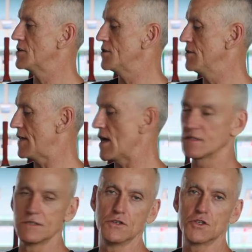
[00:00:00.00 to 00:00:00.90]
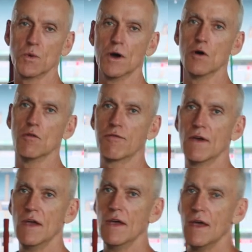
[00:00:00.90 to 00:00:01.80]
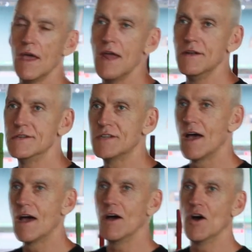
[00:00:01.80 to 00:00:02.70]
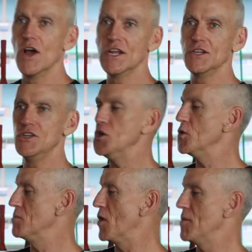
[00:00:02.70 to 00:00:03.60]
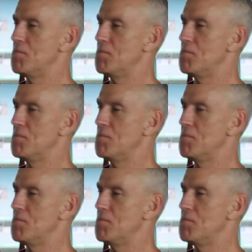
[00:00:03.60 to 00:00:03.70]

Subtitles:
2012. And I knew in my